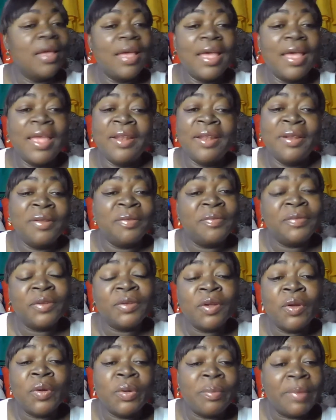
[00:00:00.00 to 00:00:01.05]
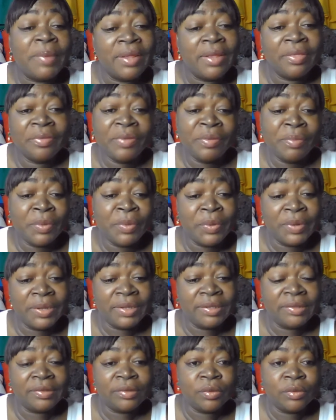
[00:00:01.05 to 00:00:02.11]
I loved all my three
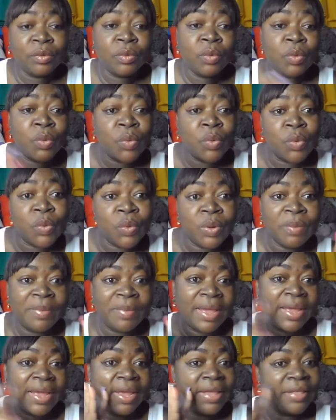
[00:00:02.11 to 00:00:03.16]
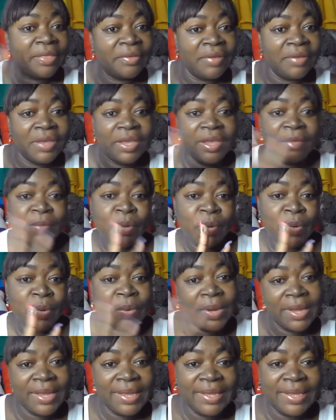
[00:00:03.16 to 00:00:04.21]
boys. Okay?
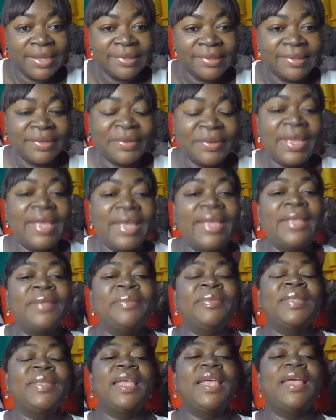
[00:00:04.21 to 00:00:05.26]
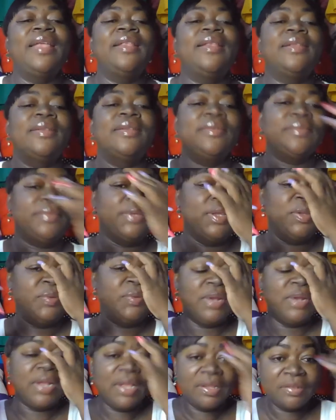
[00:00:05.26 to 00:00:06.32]
And you
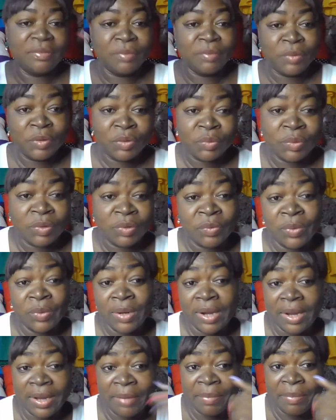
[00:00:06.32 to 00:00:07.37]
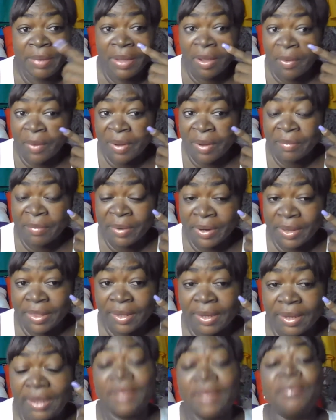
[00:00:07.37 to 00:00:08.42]
know, last month was one of the bigger one
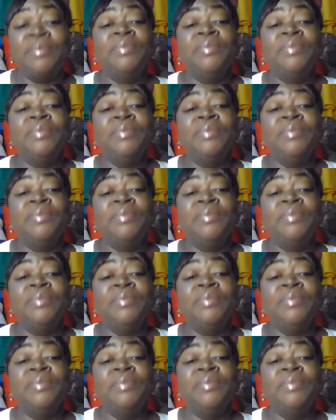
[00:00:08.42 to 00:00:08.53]
birthday.